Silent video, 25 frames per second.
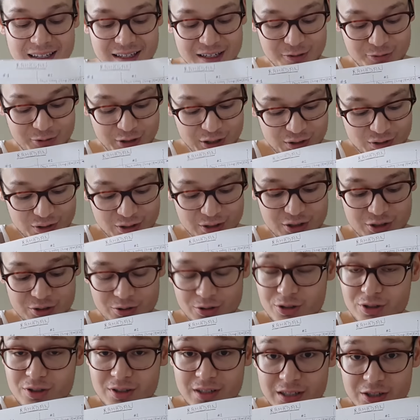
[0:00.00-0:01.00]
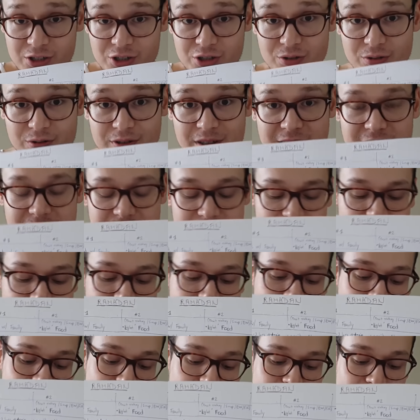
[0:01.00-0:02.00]
research also has shown that
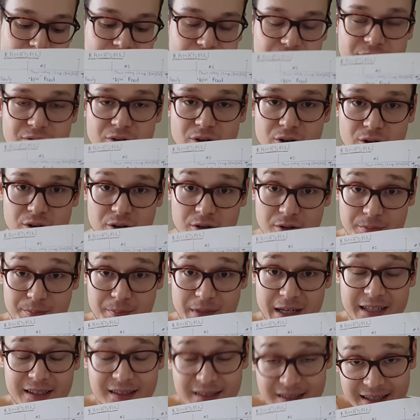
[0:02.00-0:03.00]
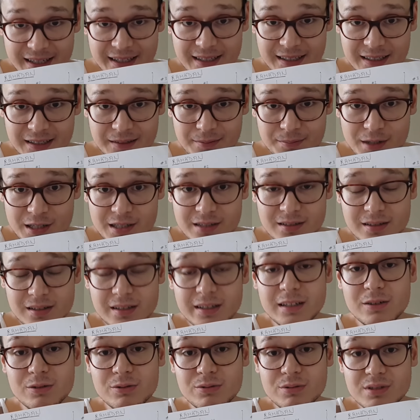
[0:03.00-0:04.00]
it's for maintaining
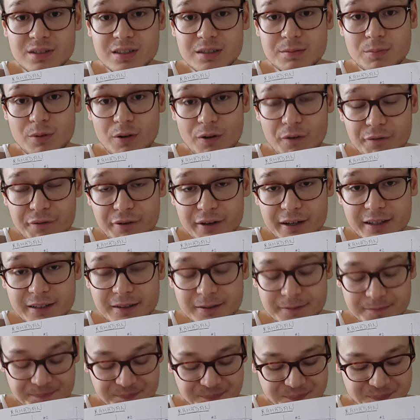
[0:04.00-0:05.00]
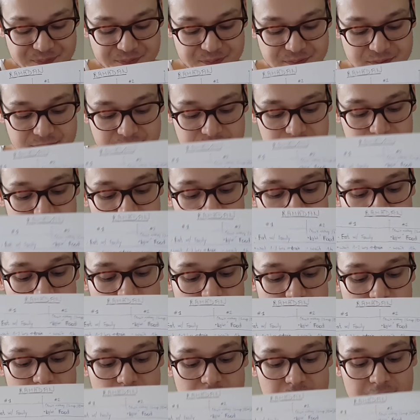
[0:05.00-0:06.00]
muscle and losing more fat,
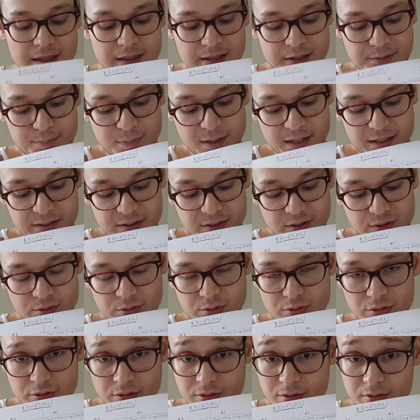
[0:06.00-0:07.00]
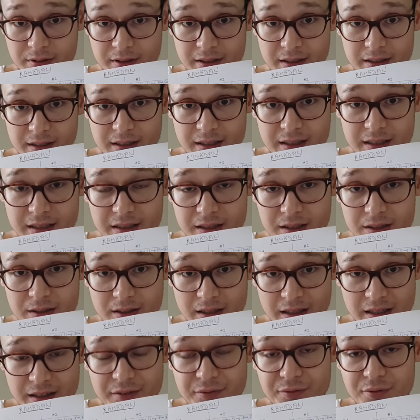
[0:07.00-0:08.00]
it's best to
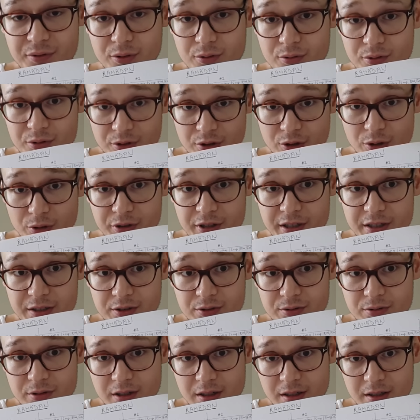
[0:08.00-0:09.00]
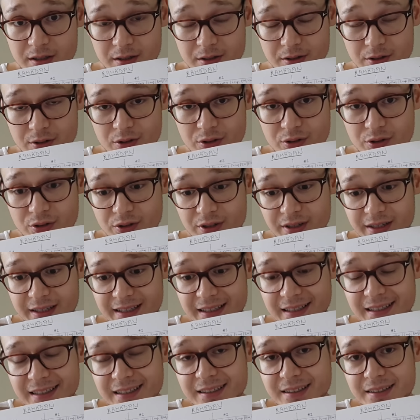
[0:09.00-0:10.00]
eat, if you know that you are not
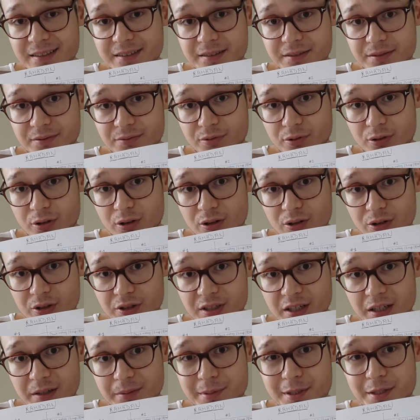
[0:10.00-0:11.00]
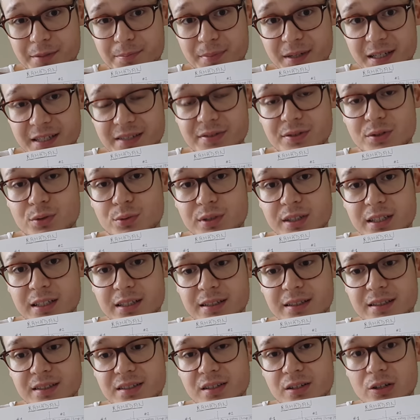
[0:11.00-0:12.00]
gonna eat for a long time, it's best to
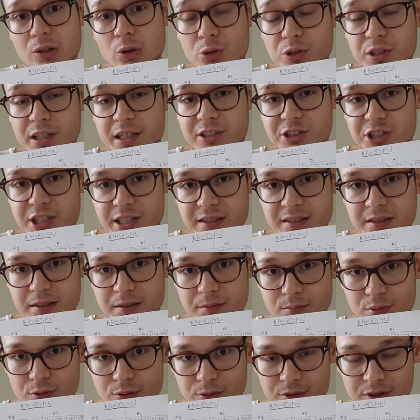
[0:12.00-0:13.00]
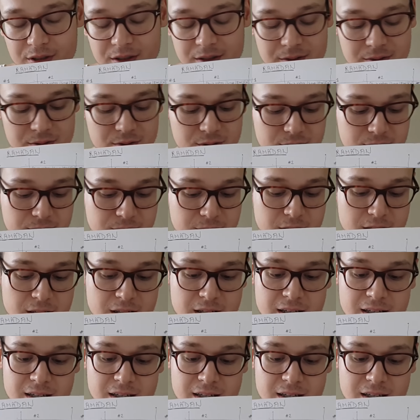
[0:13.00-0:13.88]
eat a slow digesting protein. So